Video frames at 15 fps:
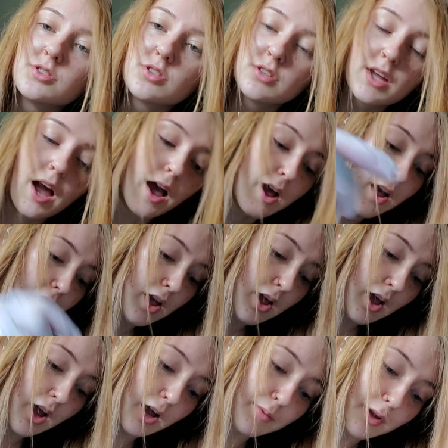So yeah,
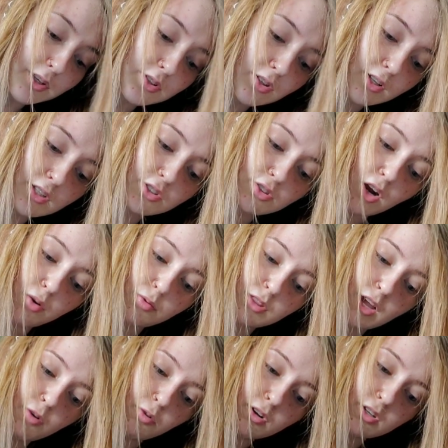I basically start with
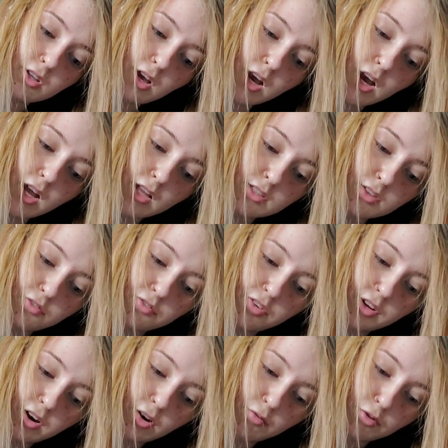that one dot to
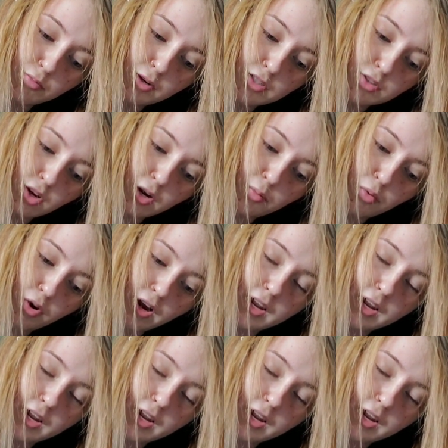figure out where my starting point,